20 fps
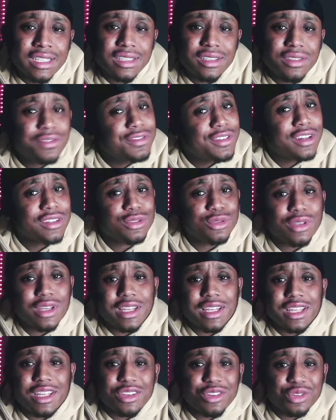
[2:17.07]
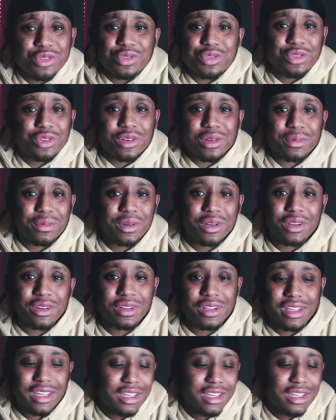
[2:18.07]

the fuck do they need you for, bro?